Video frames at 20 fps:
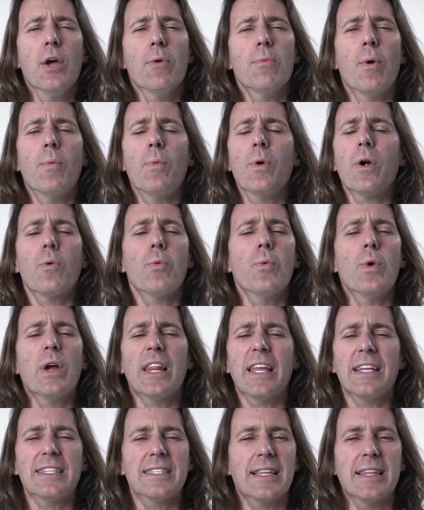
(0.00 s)
when we're
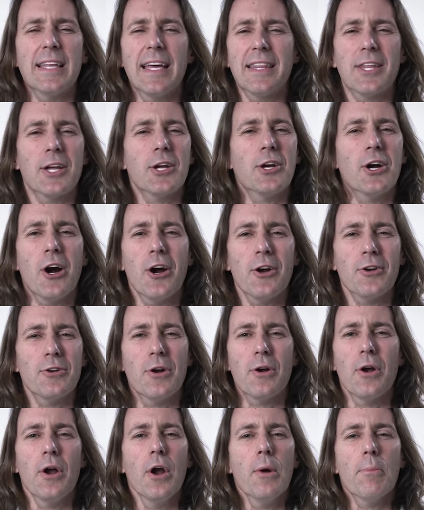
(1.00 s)
willing to let the
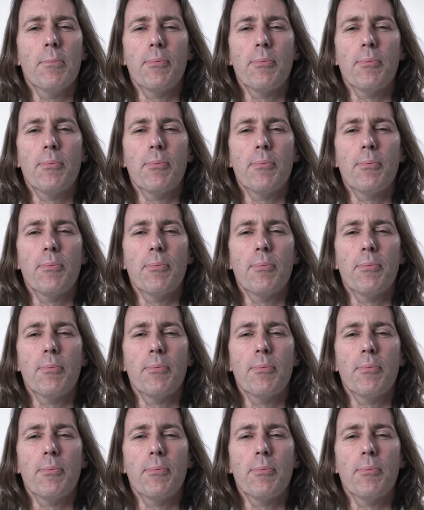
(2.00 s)
gardener